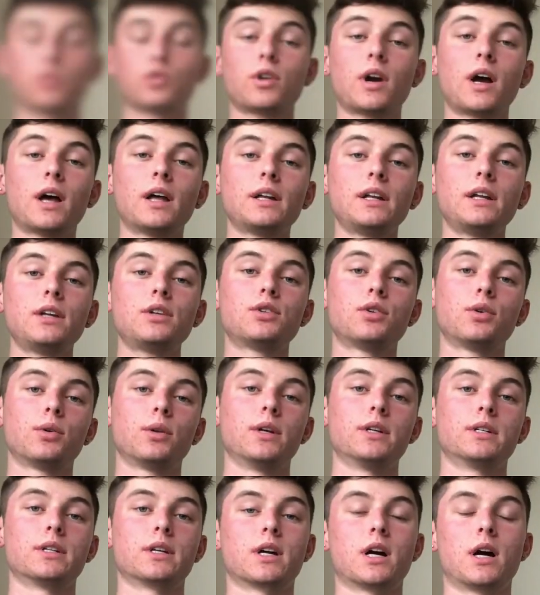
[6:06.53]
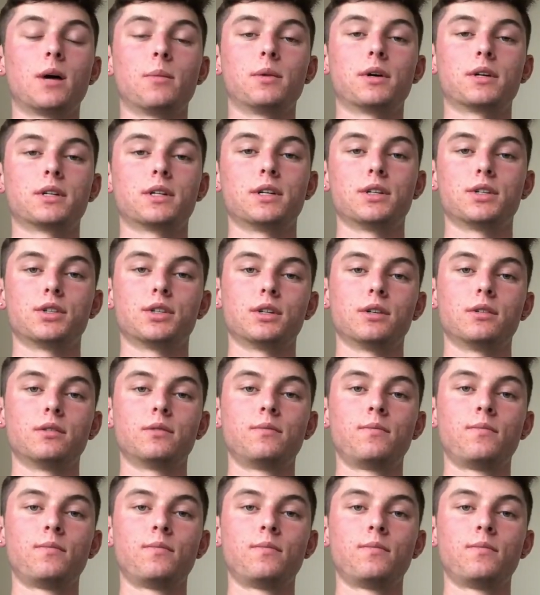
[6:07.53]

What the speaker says: Morality truly is a complex issue,